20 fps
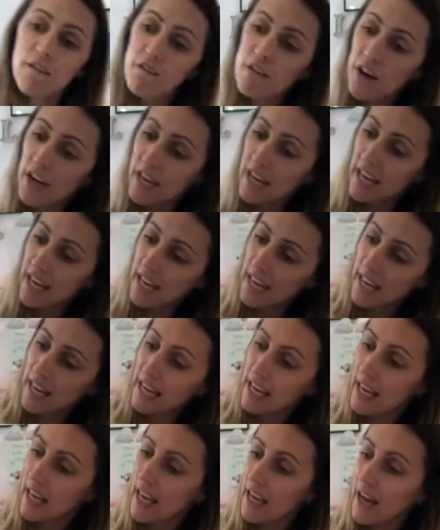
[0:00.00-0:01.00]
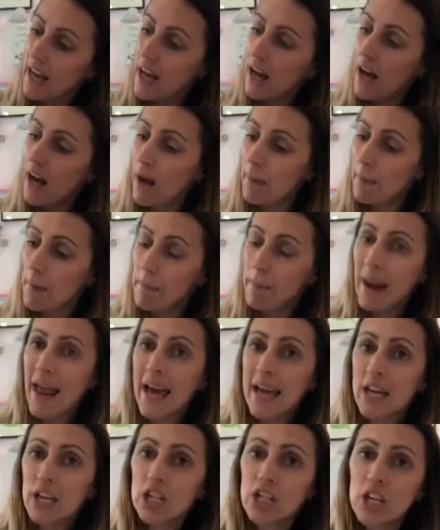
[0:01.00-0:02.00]
funky
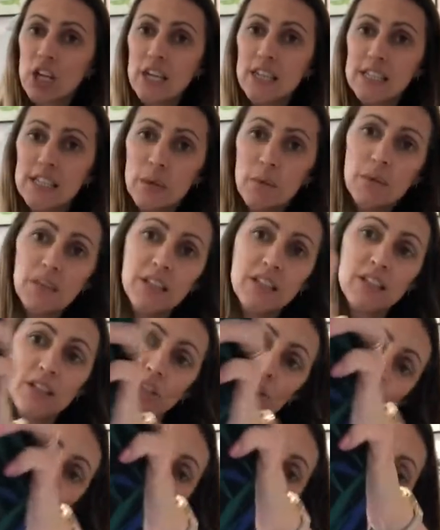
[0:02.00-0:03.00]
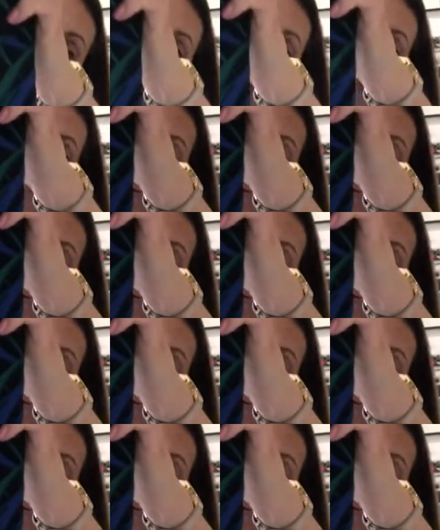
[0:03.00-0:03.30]
black jersey with this tropical